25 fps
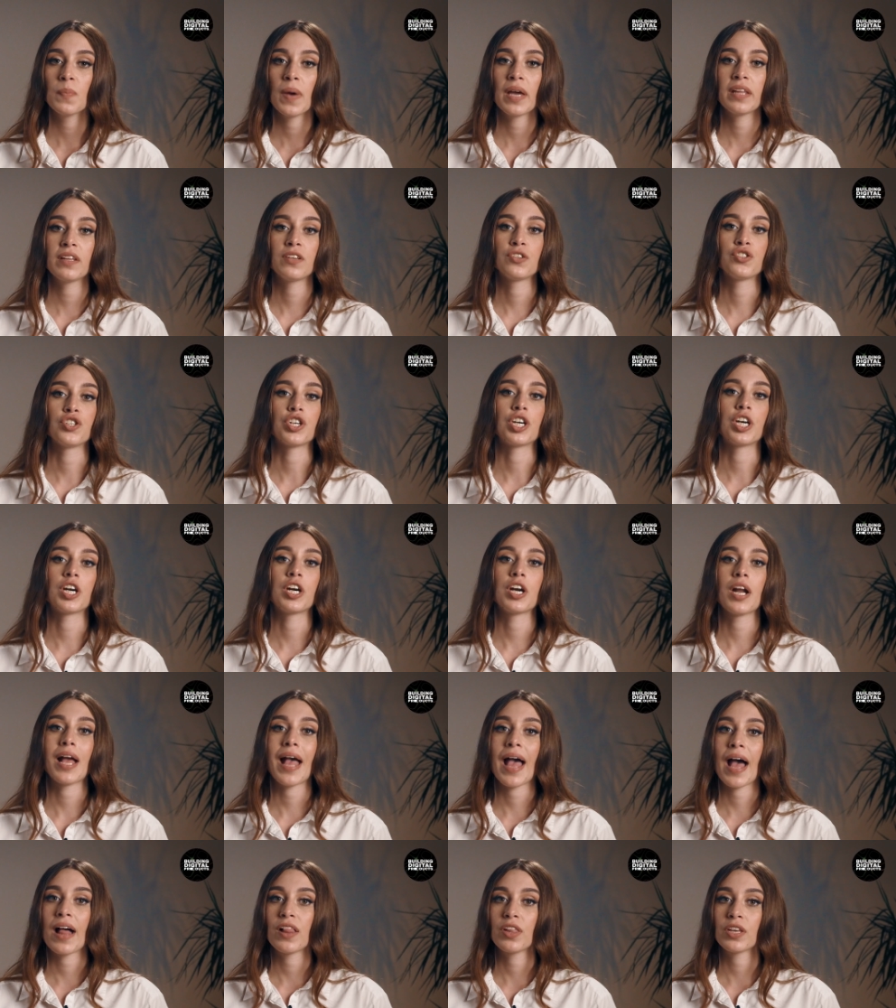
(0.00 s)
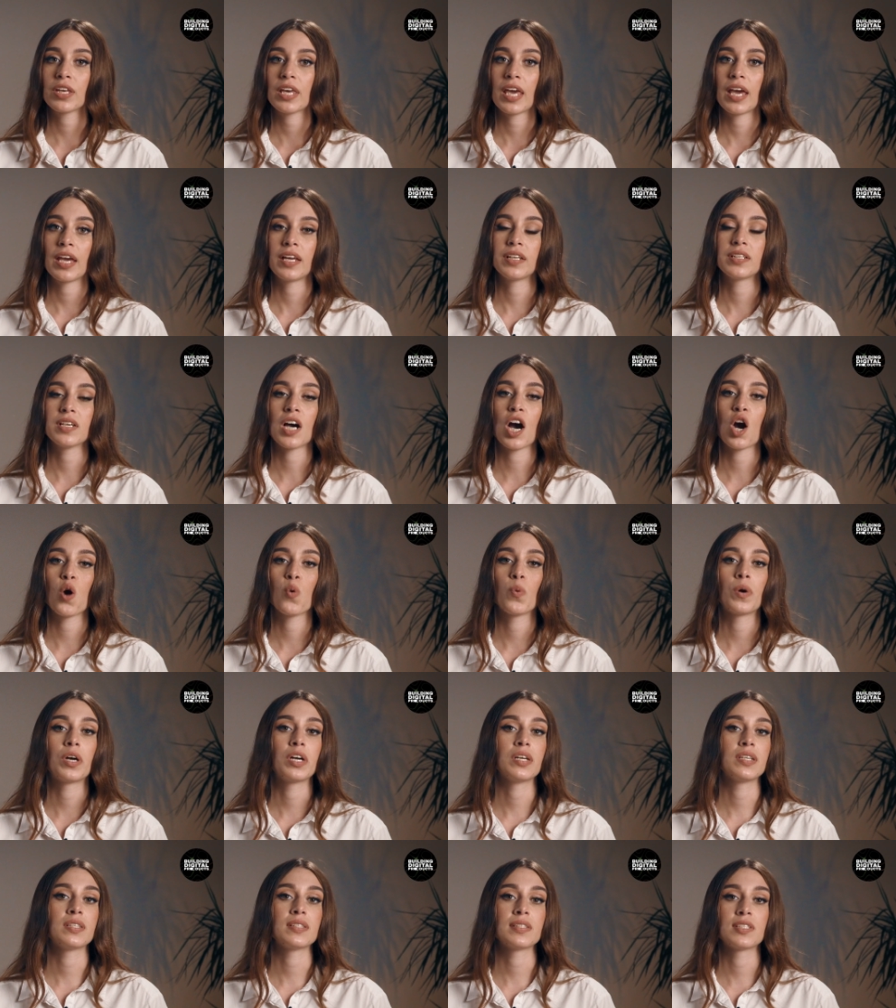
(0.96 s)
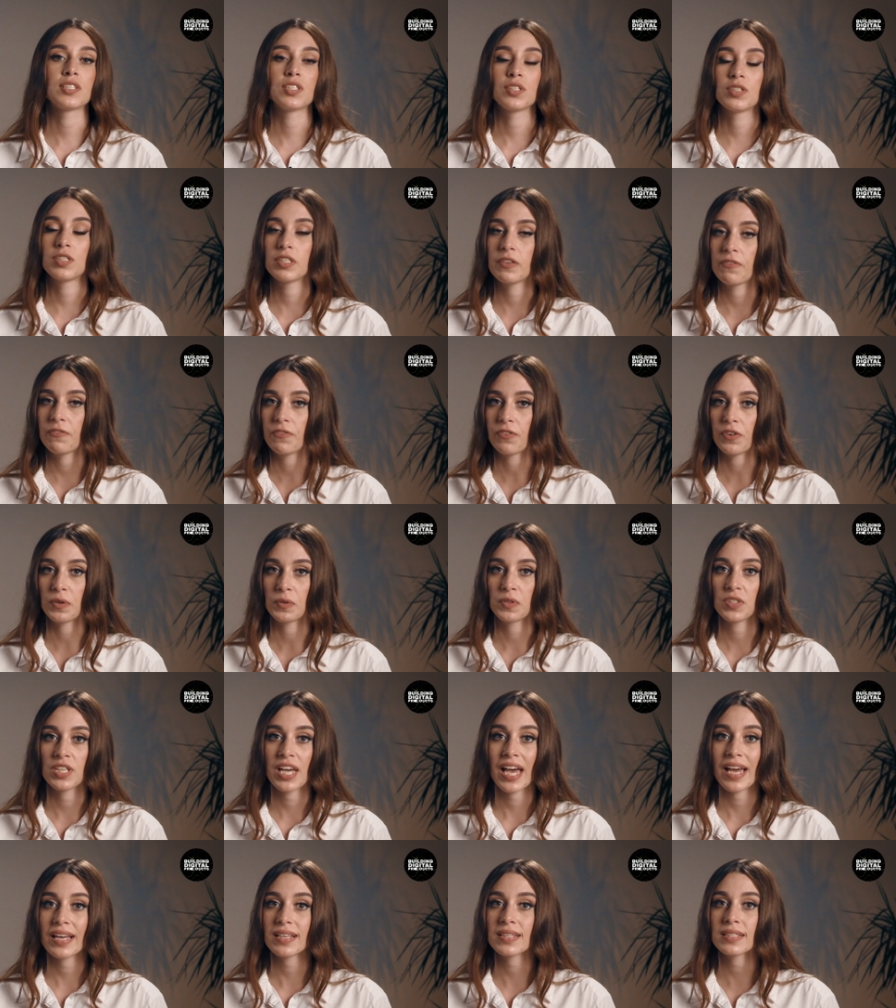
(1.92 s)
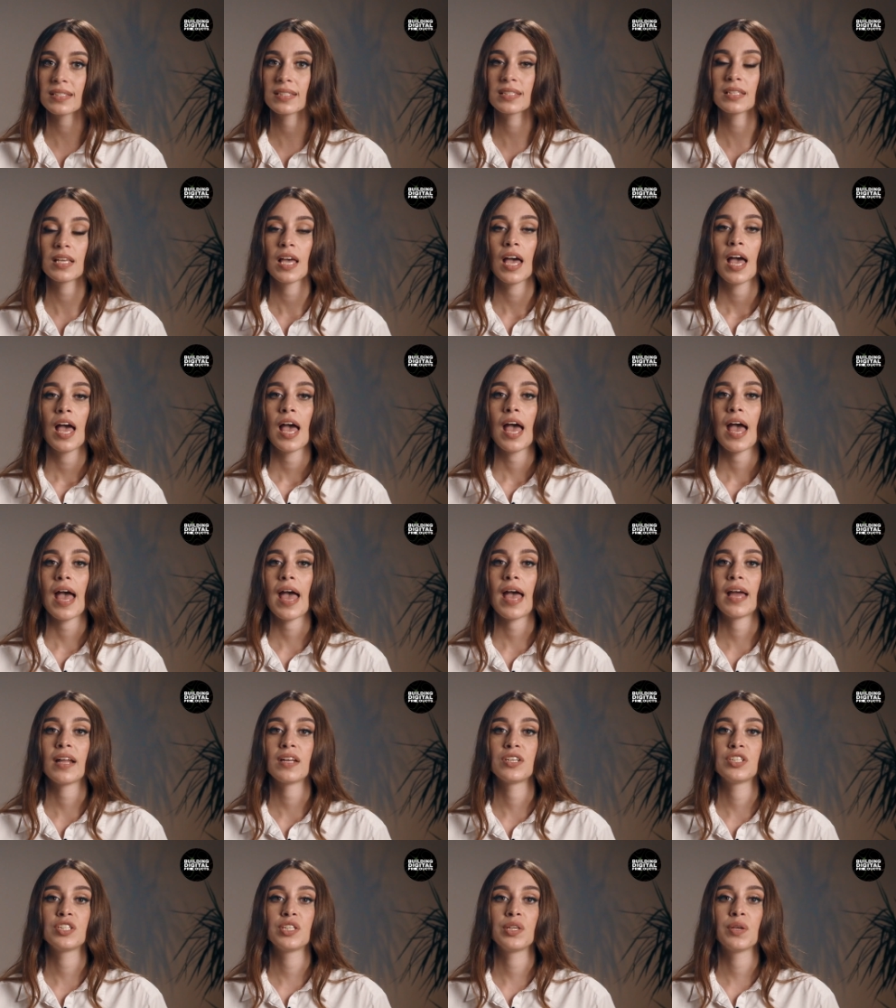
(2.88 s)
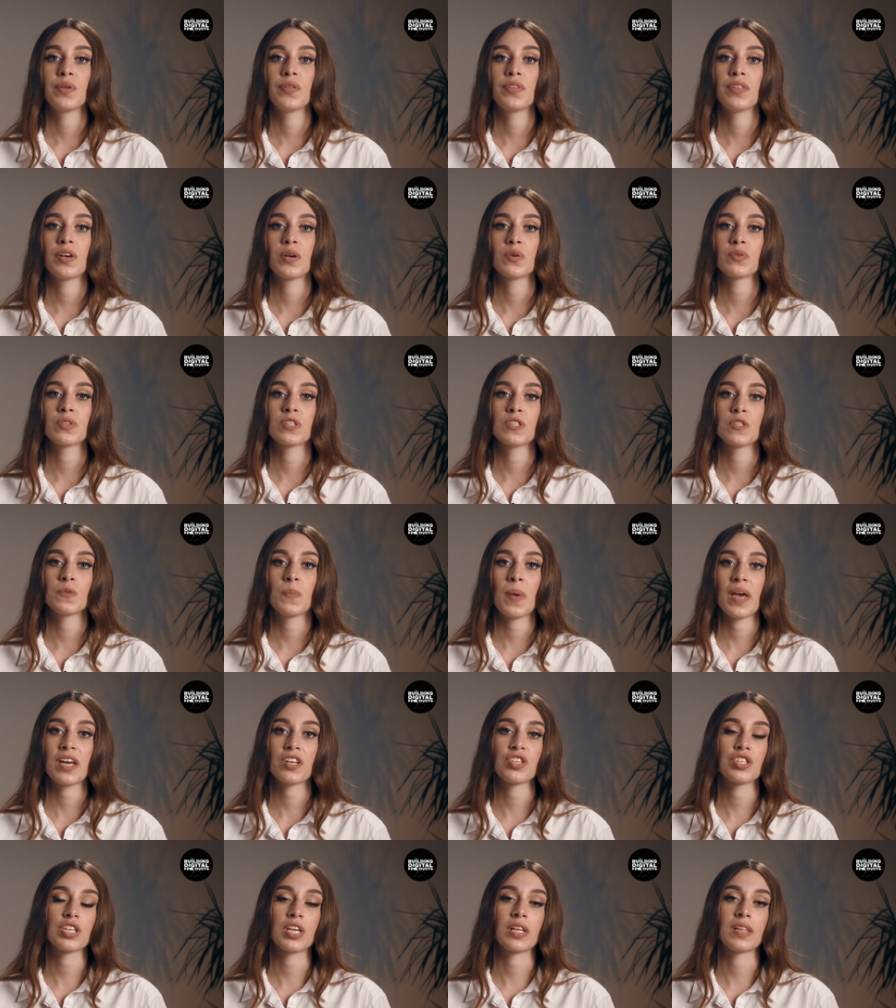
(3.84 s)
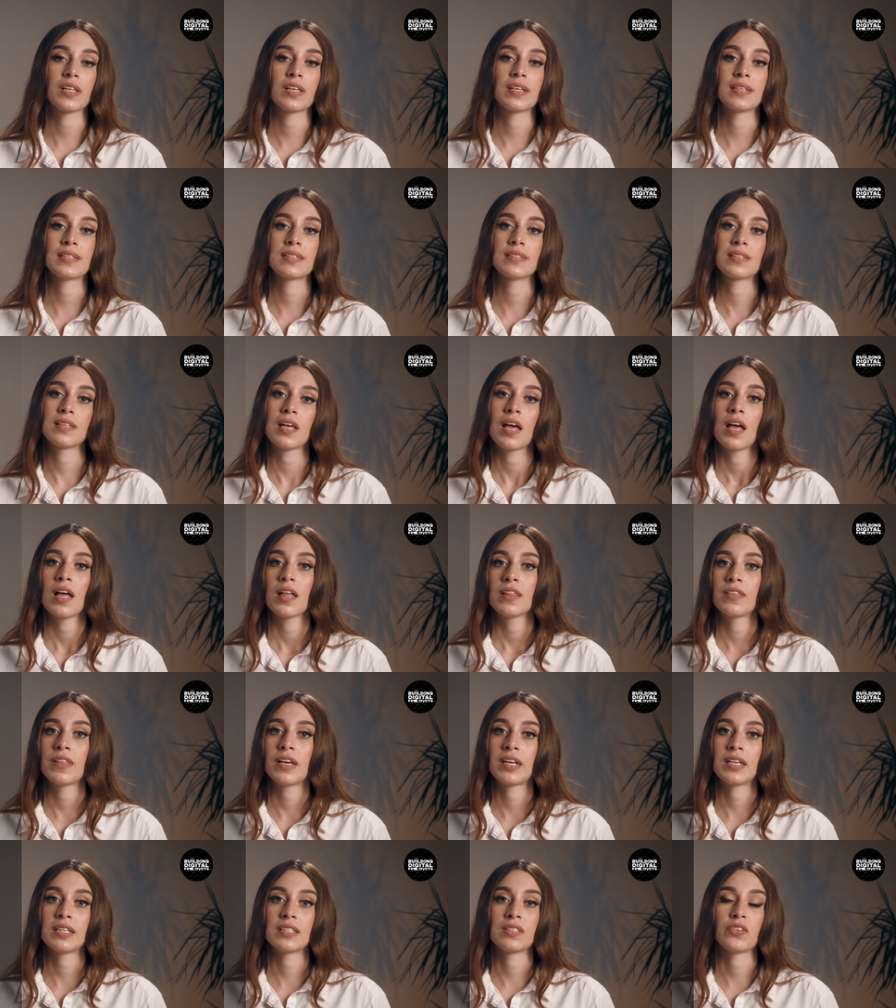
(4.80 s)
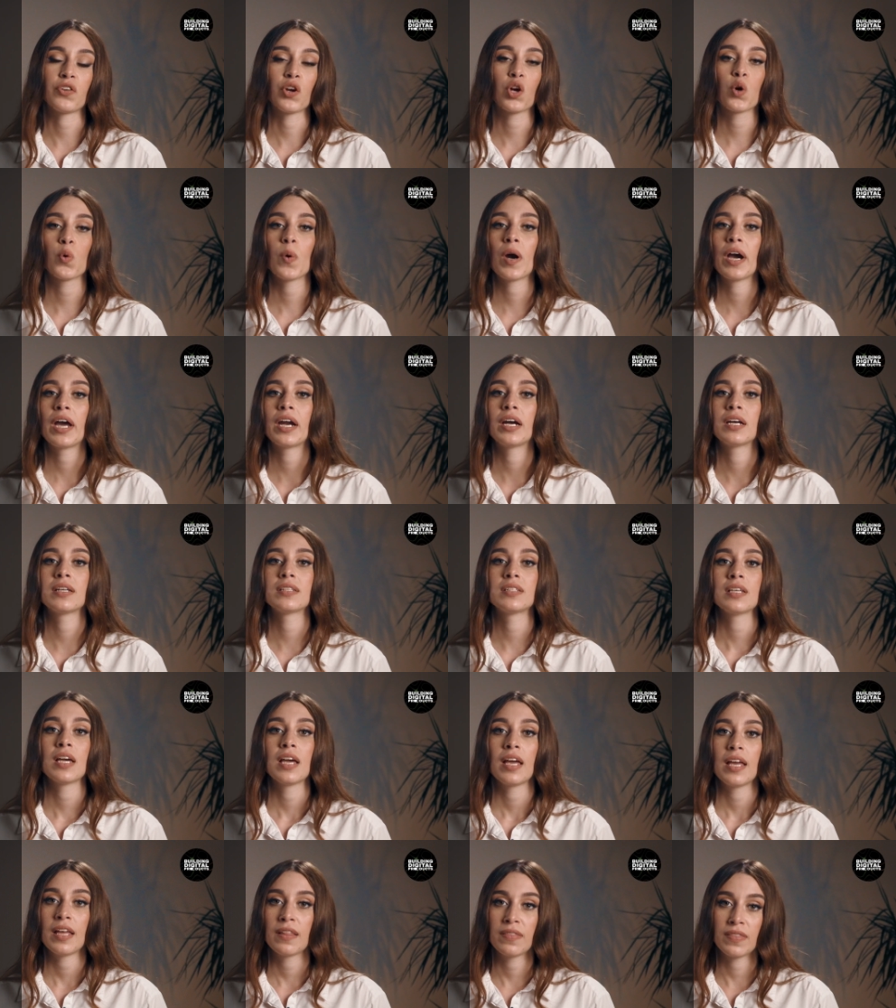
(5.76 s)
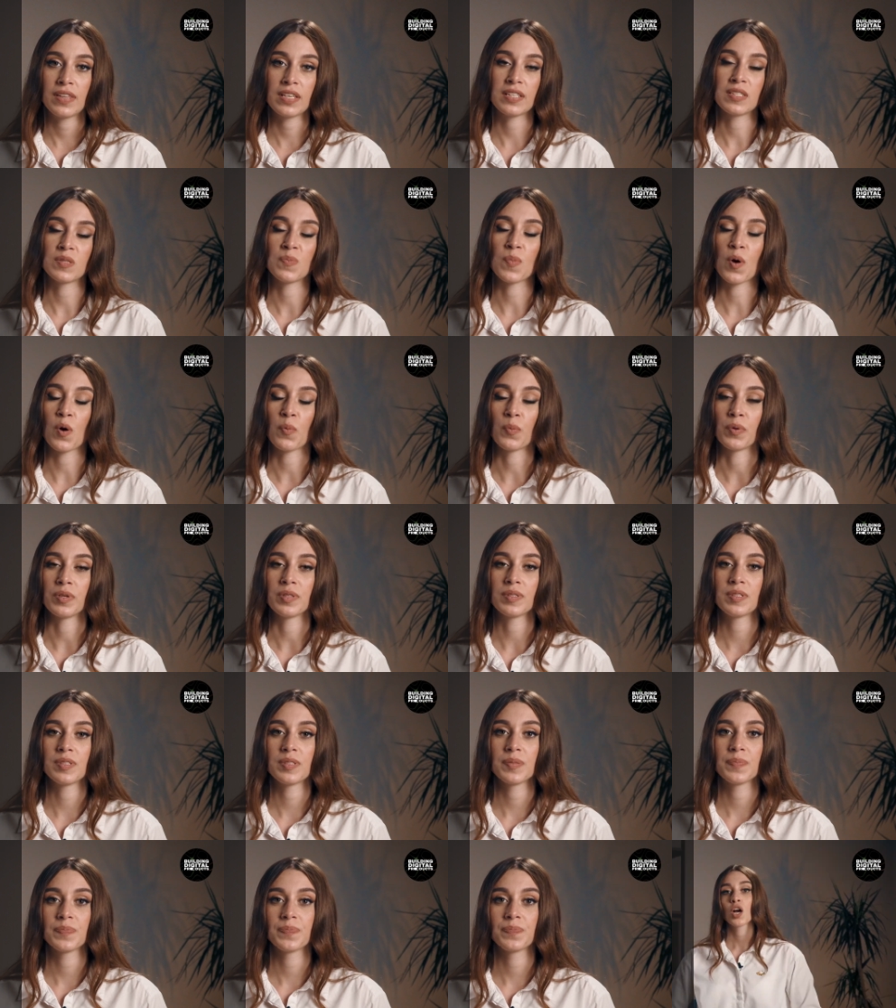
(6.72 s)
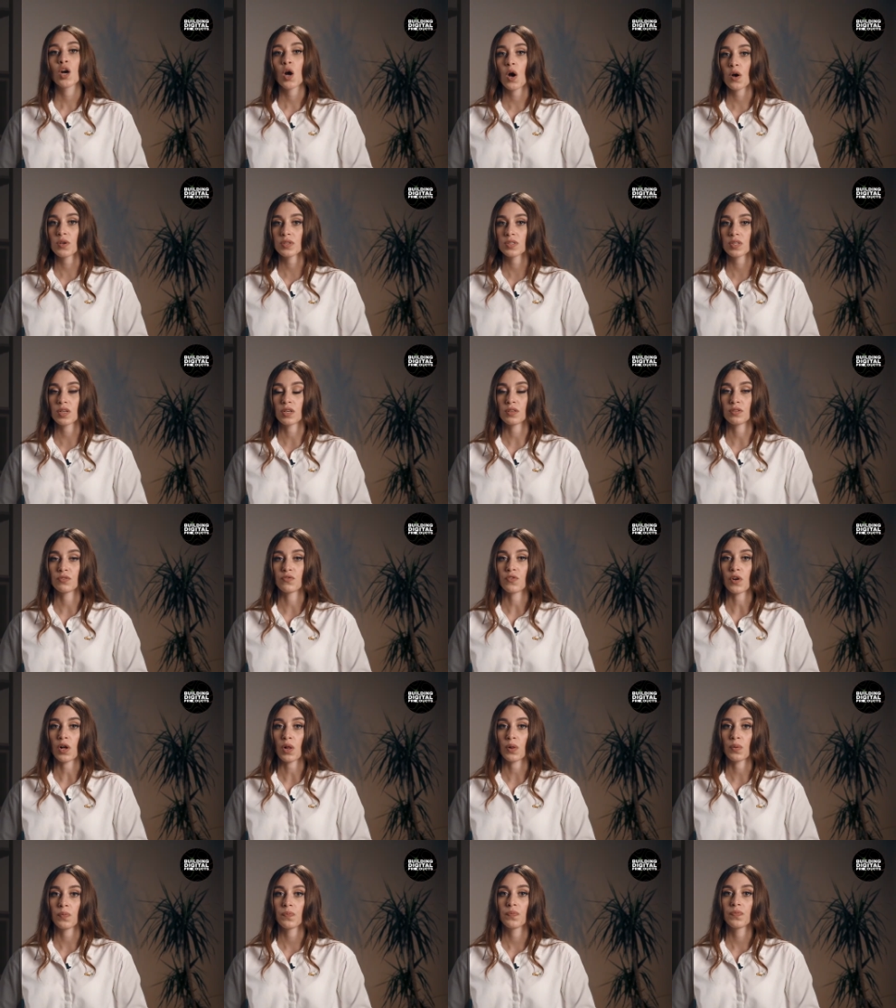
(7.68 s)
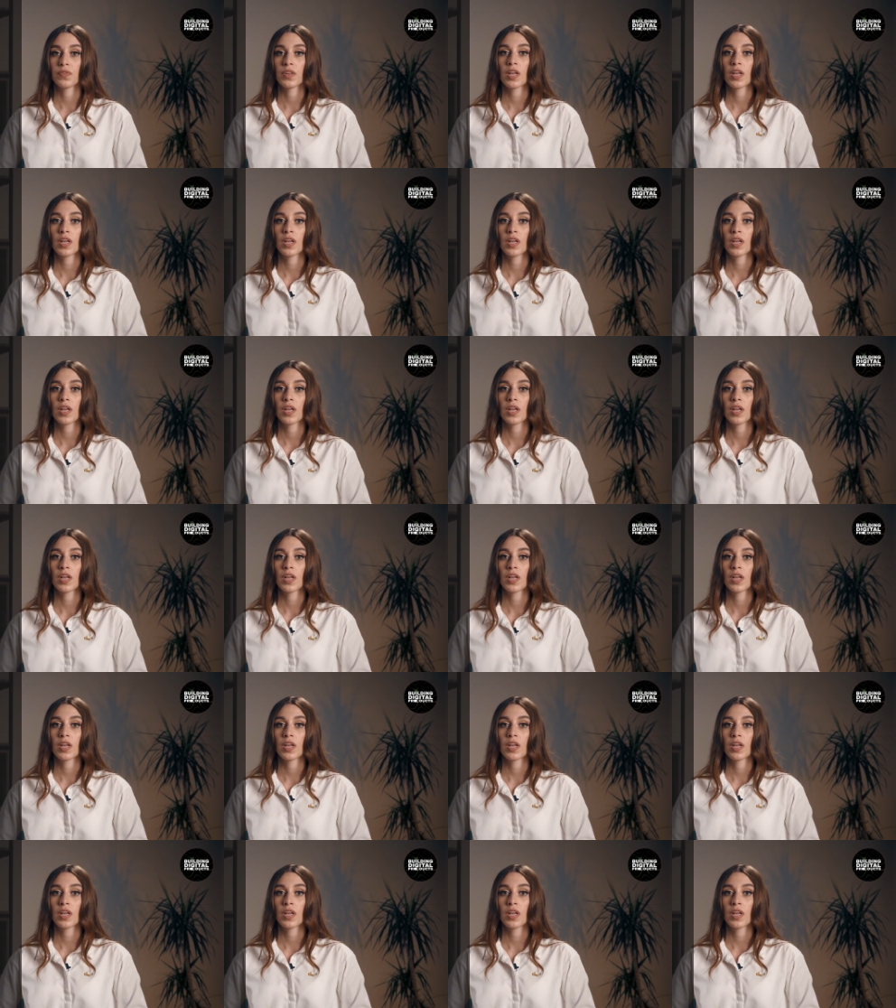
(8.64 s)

manager allocate hours to different tasks and use those specialists that is required in this moment. Cost control.